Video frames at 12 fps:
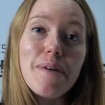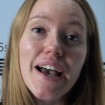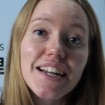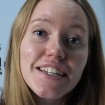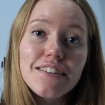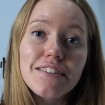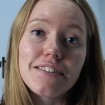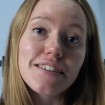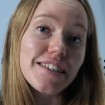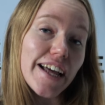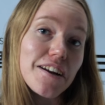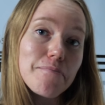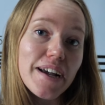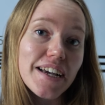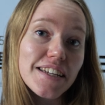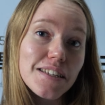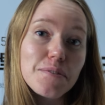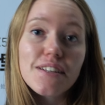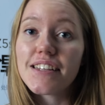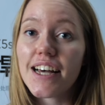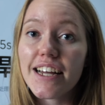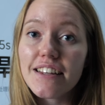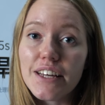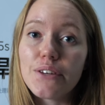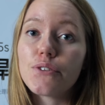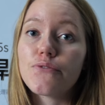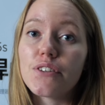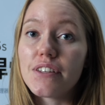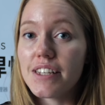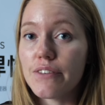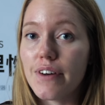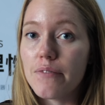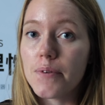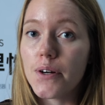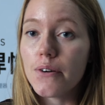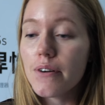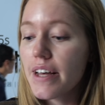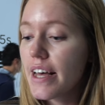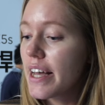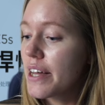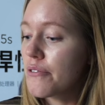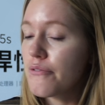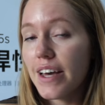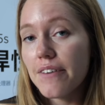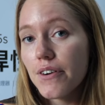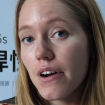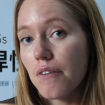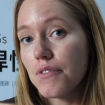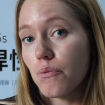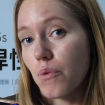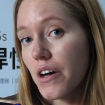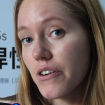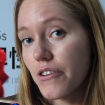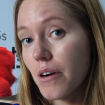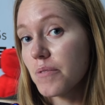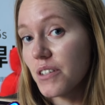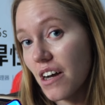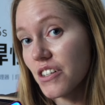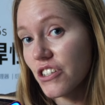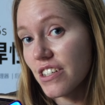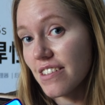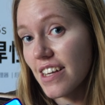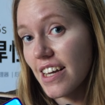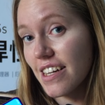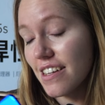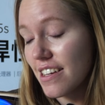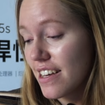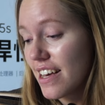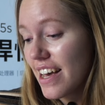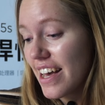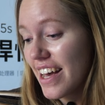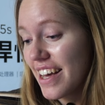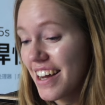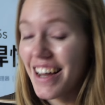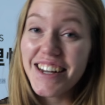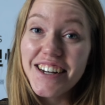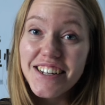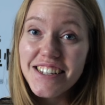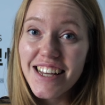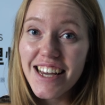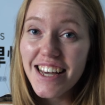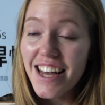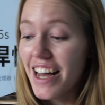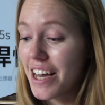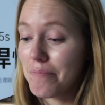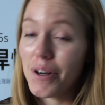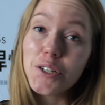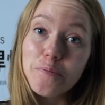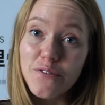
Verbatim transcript: abandoned the slider mechanism design they used for the Z5 Pro in favor of the water drop notch design. And I gotta say, I much